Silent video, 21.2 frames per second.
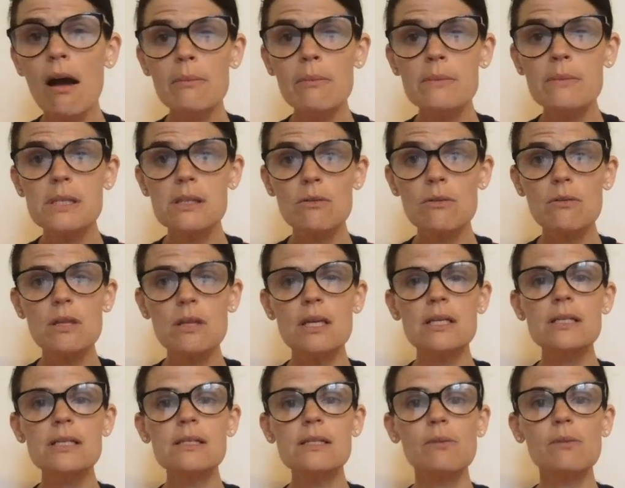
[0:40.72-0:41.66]
So,
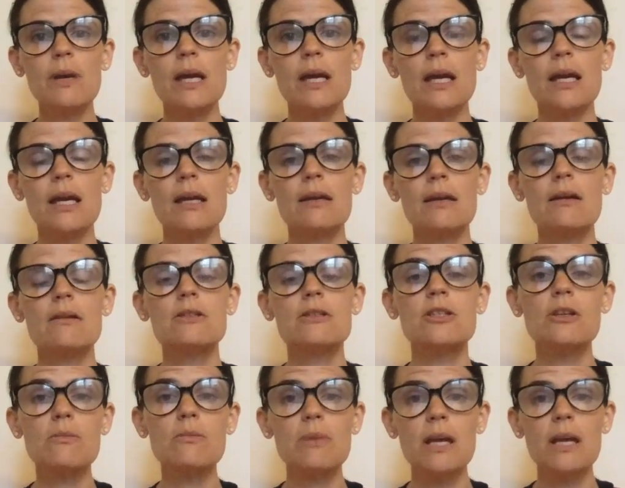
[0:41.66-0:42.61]
this week
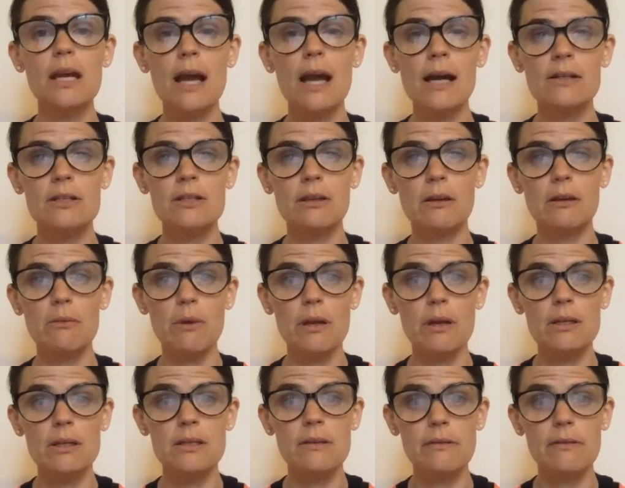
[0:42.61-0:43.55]
should be actually a
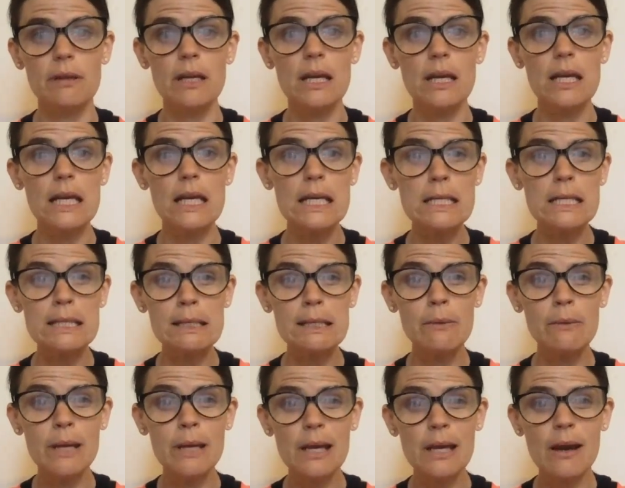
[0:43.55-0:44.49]
relatively
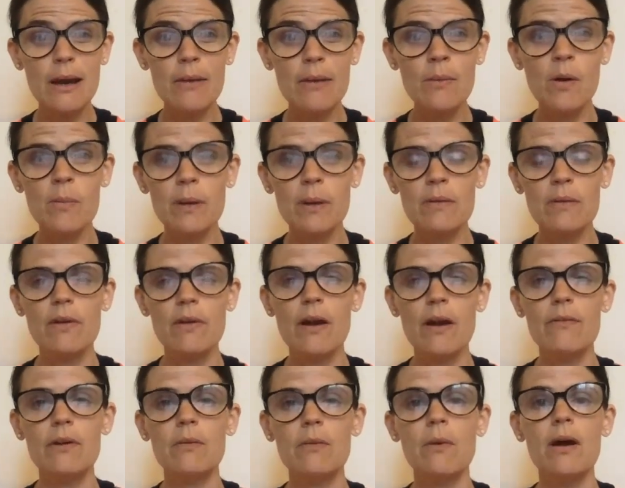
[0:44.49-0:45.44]
easy week, I'm hoping, for
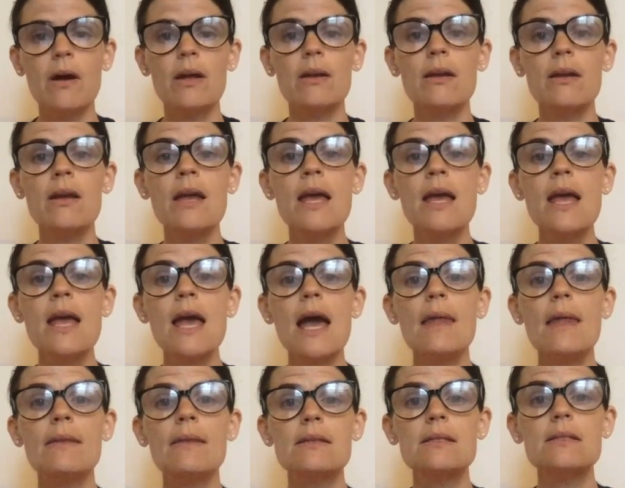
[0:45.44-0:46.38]
everyone.
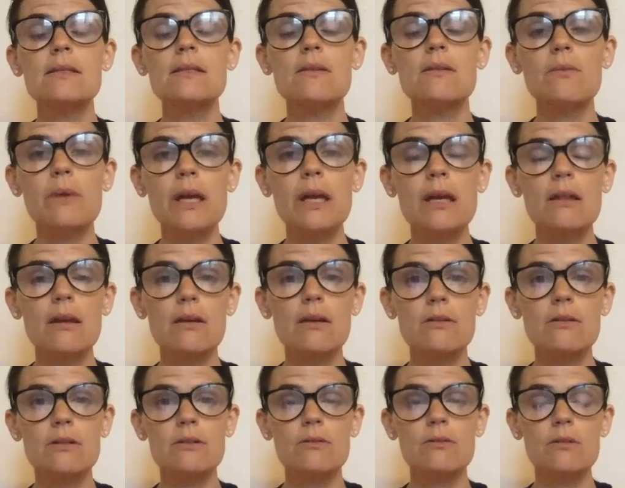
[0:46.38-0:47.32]
And this is the week that
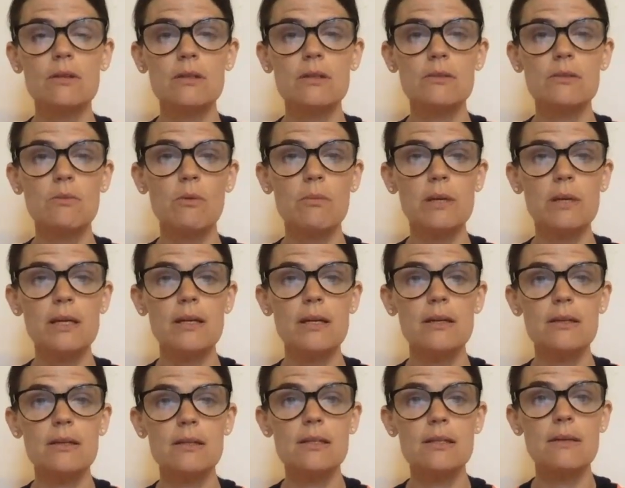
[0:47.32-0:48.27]
your students will
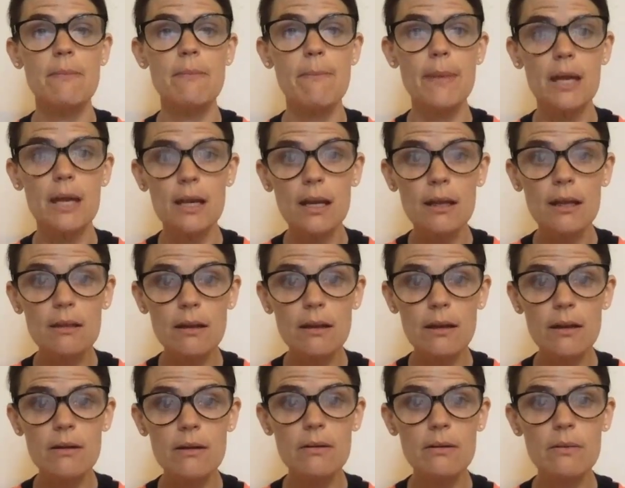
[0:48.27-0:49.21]
be submitting
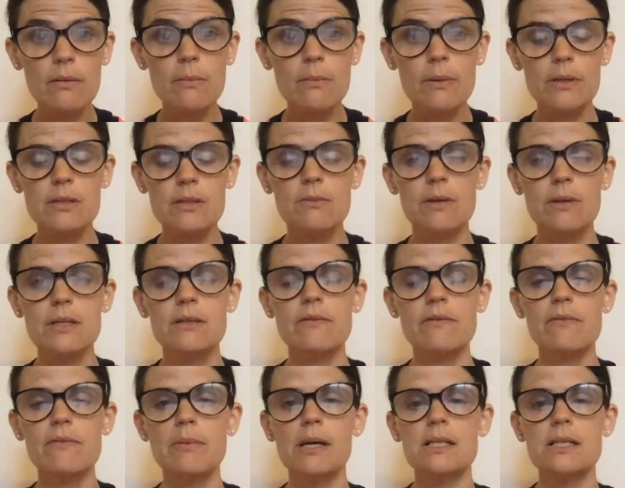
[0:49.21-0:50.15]
their
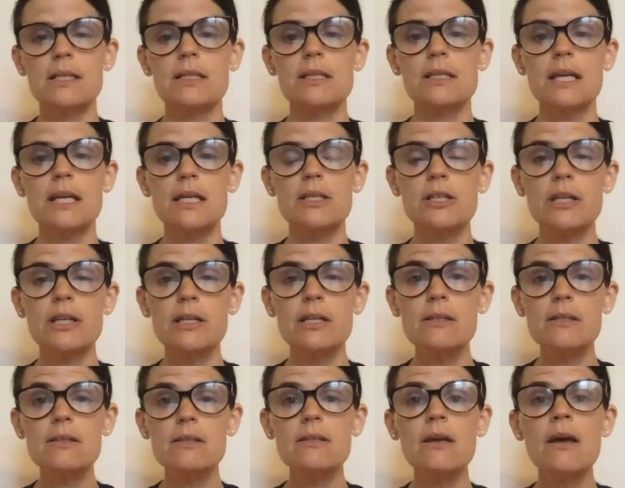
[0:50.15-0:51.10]
persuasive
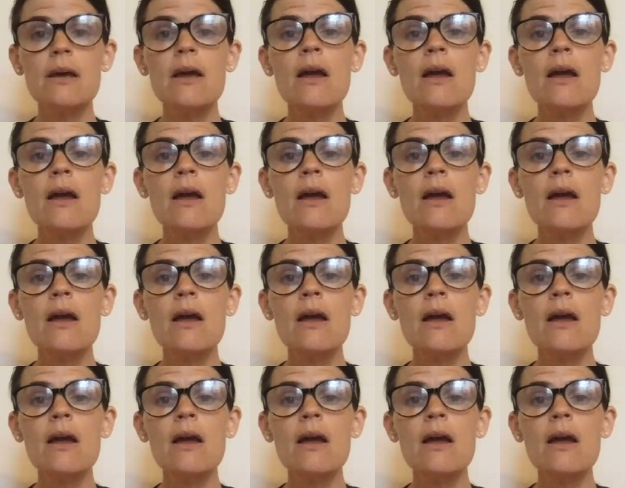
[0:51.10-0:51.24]
presentations.